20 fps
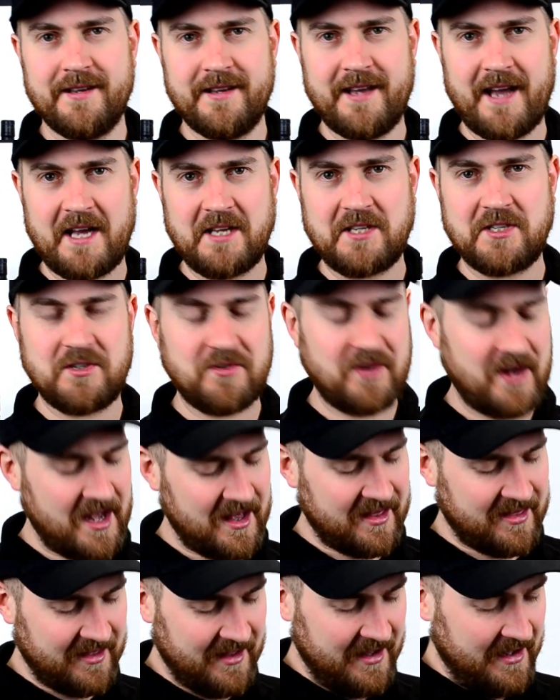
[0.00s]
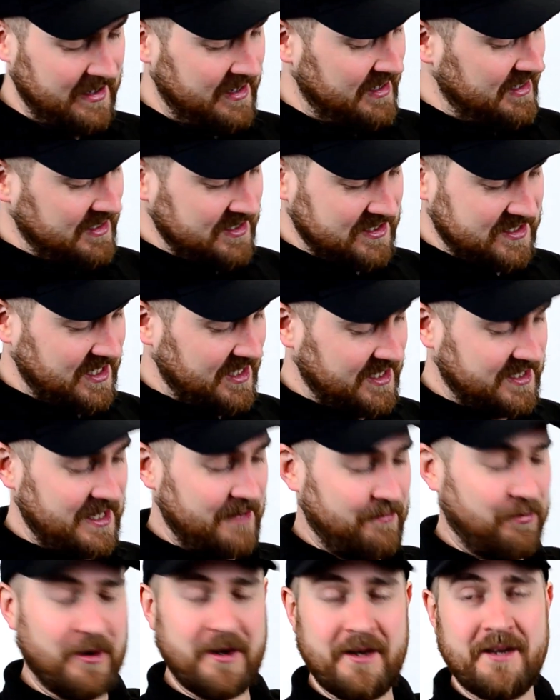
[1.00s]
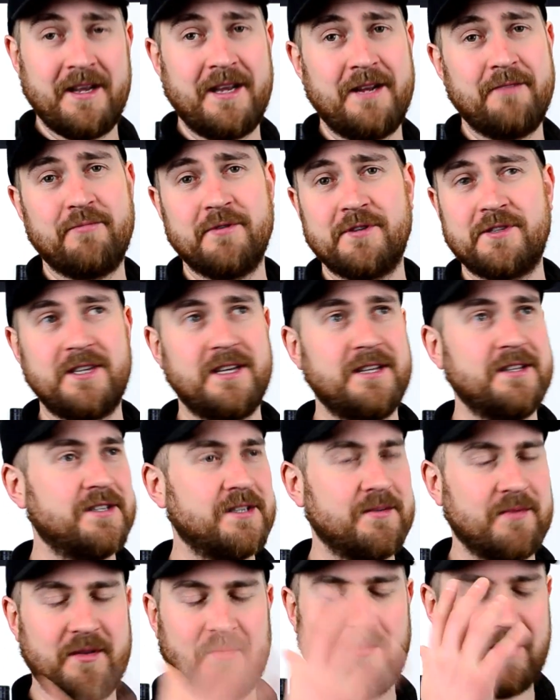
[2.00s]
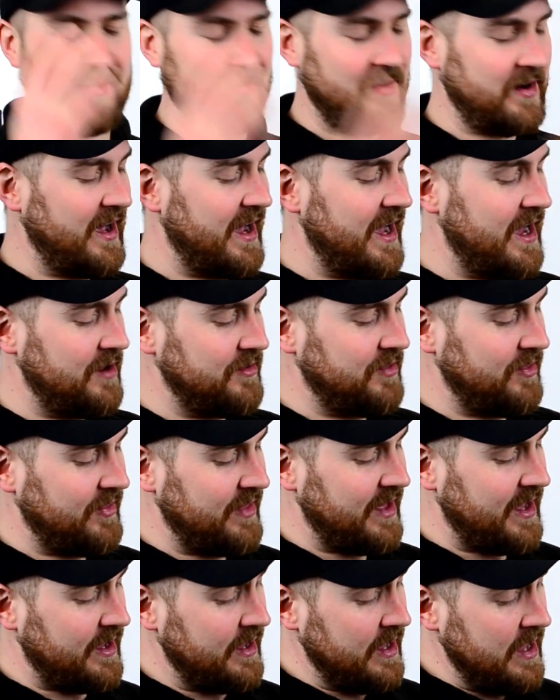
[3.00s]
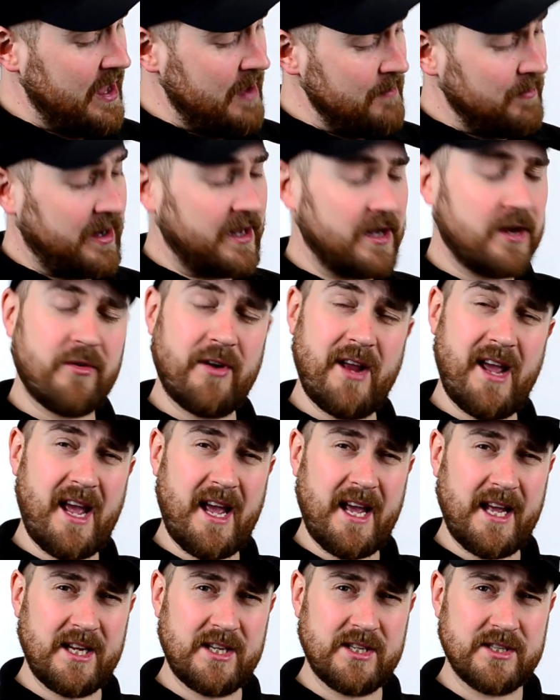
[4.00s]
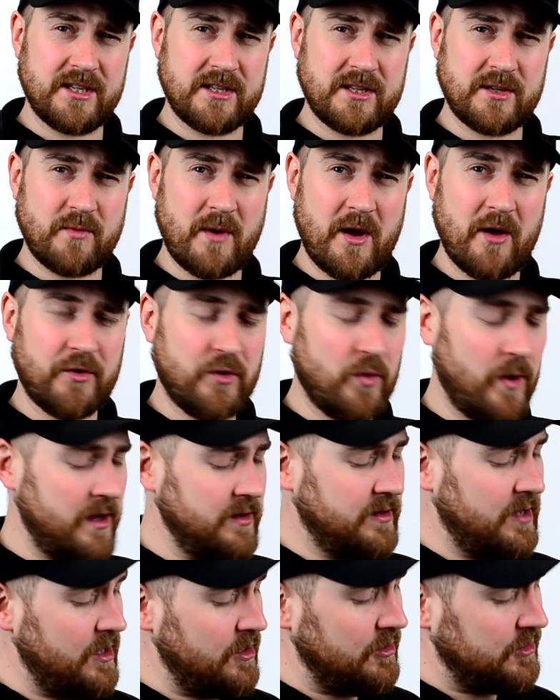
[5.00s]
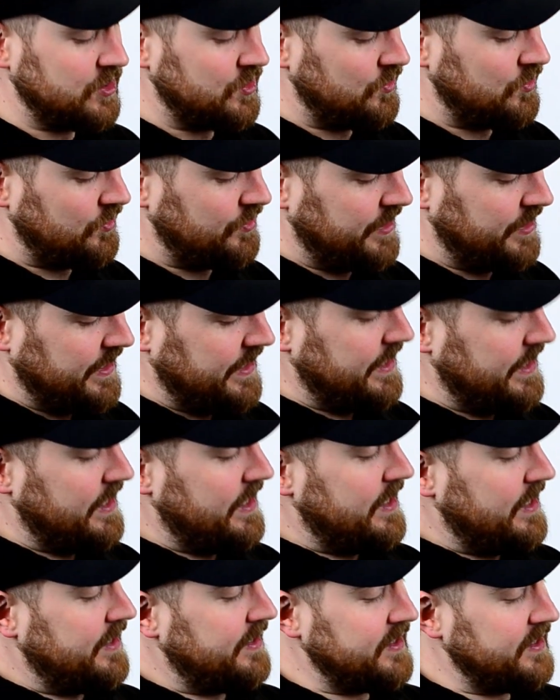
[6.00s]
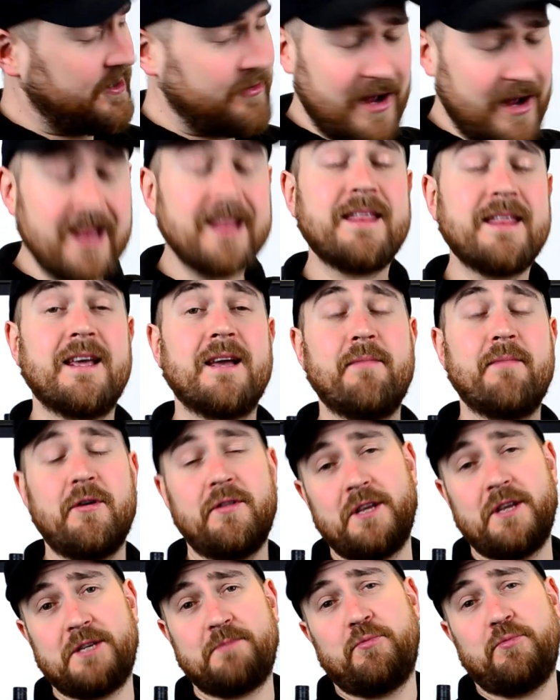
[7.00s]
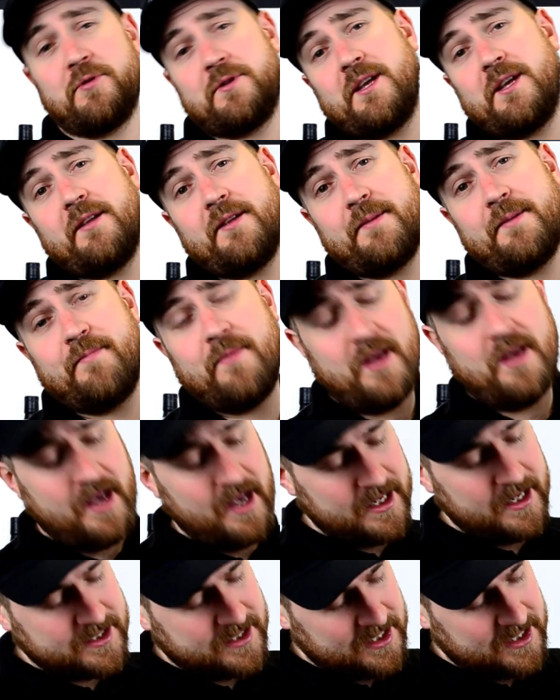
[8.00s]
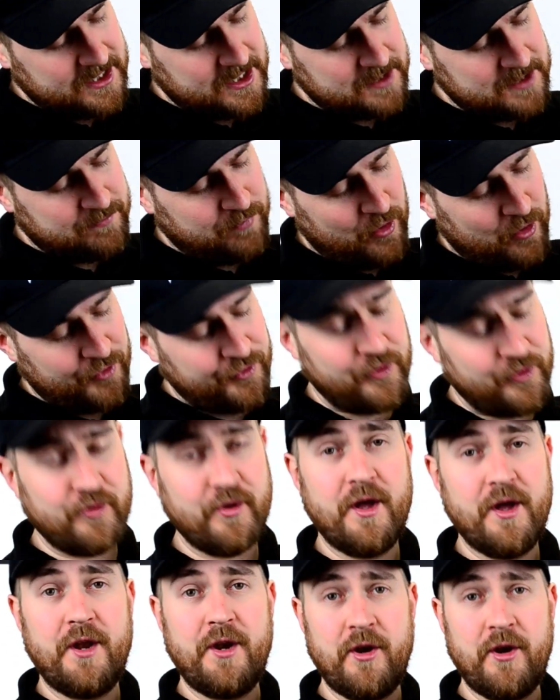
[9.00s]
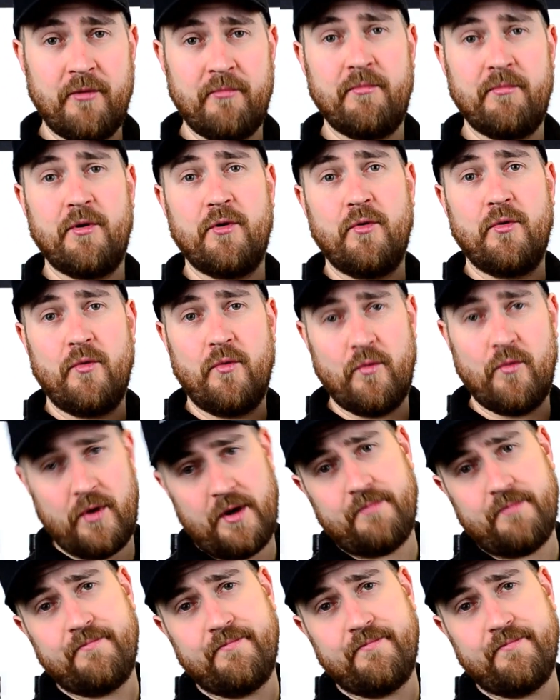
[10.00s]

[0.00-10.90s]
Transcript: cask strength, 60.9%, some of them even higher than that. But at great ages as well, 20 years old. And the great thing about this Port Ellen is this is bottle number 1.